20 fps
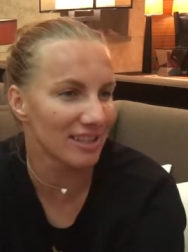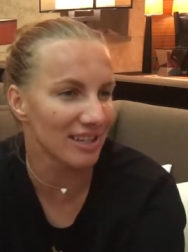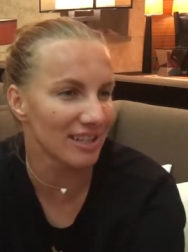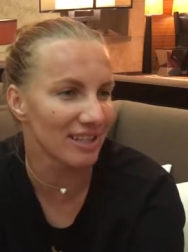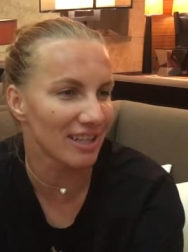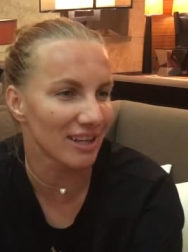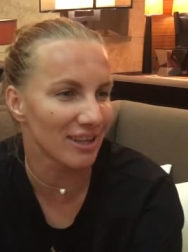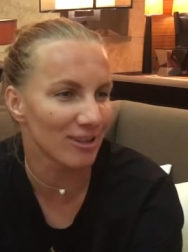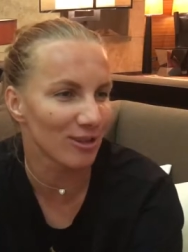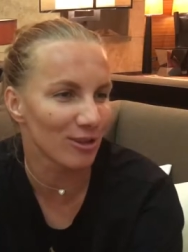I
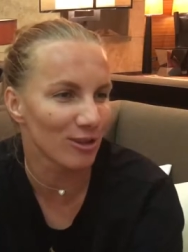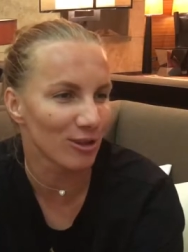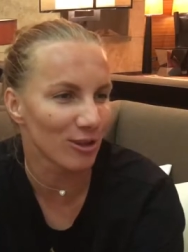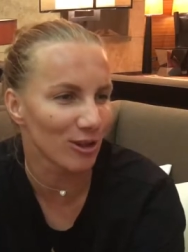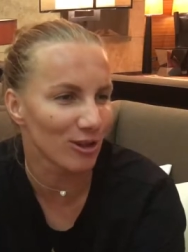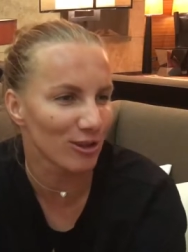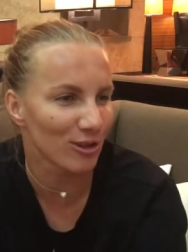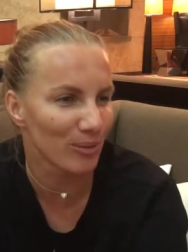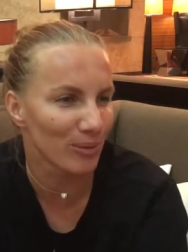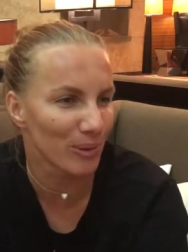like to
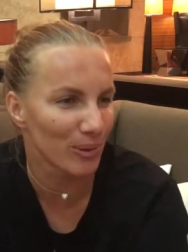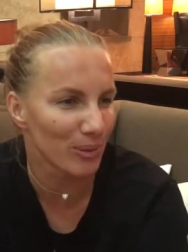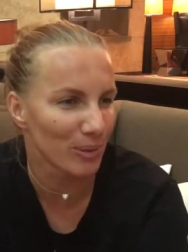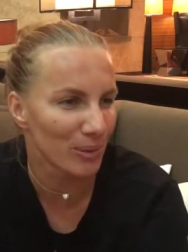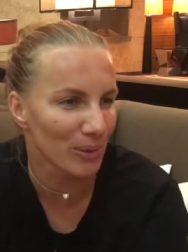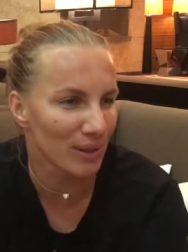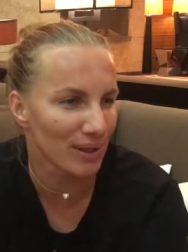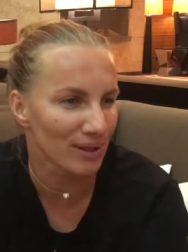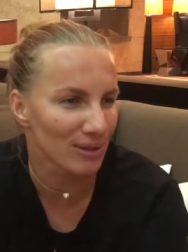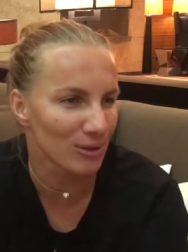talk to
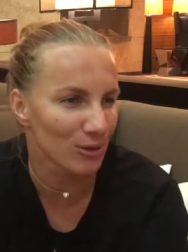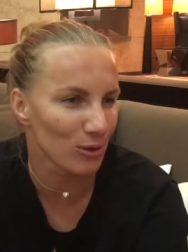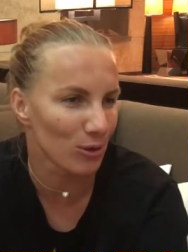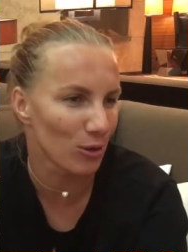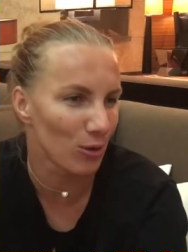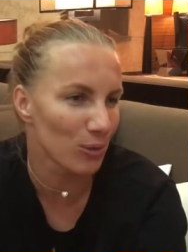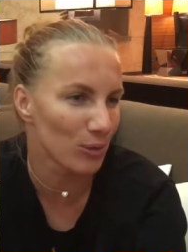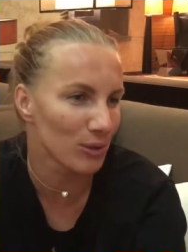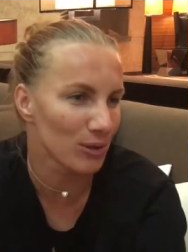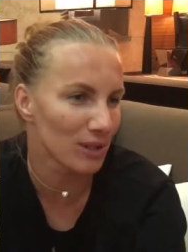people, to
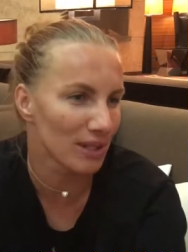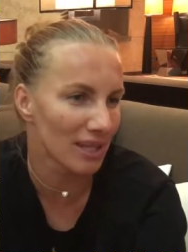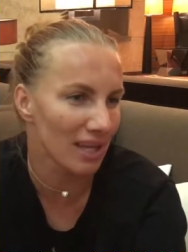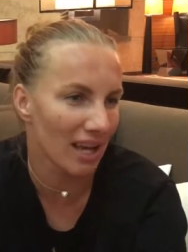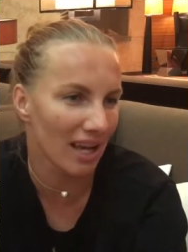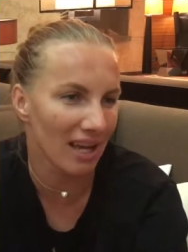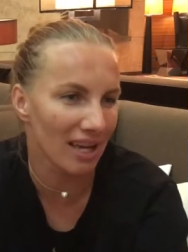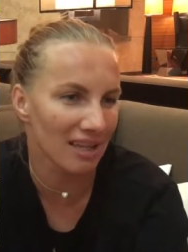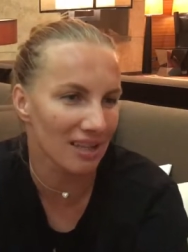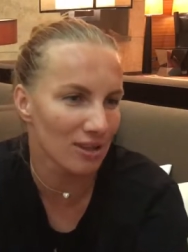
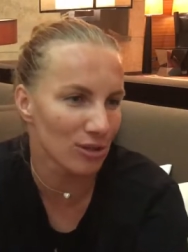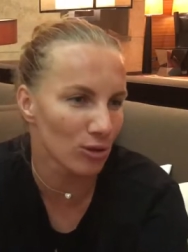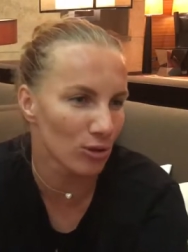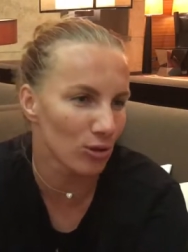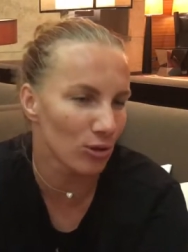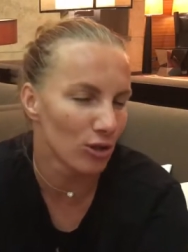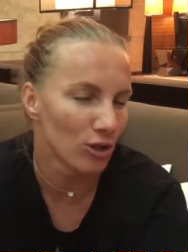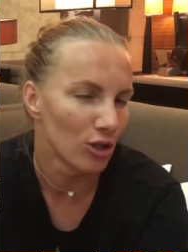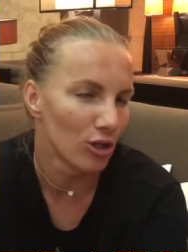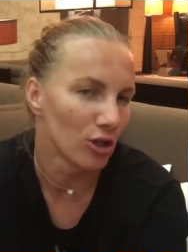communicate,
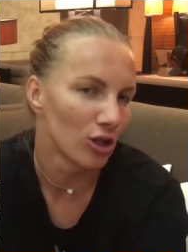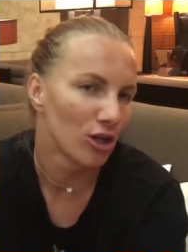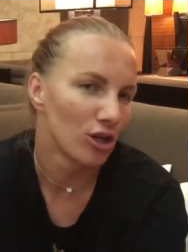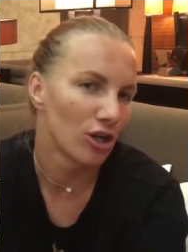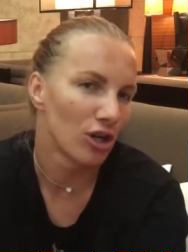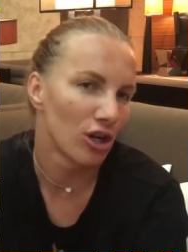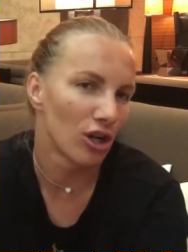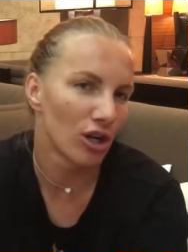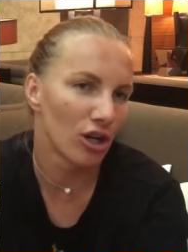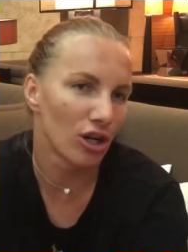
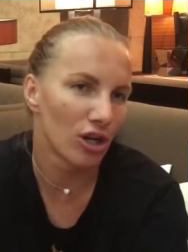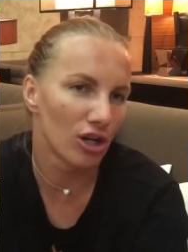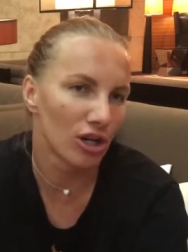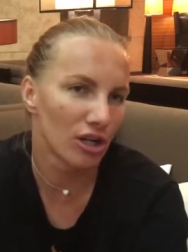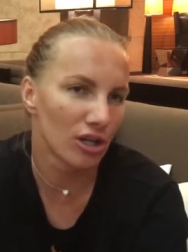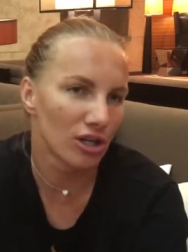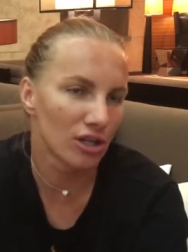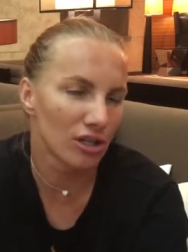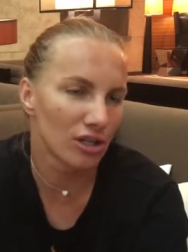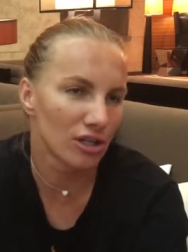
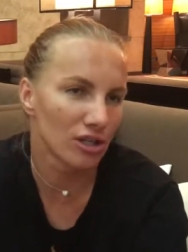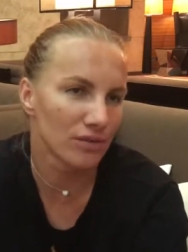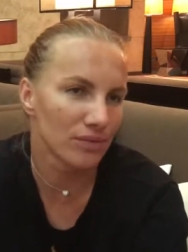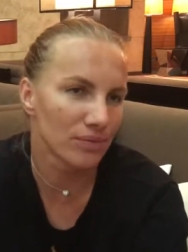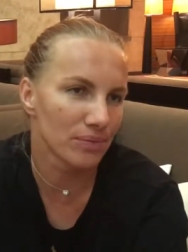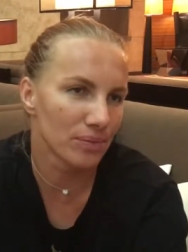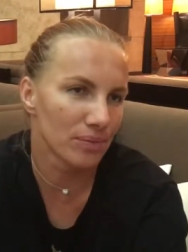to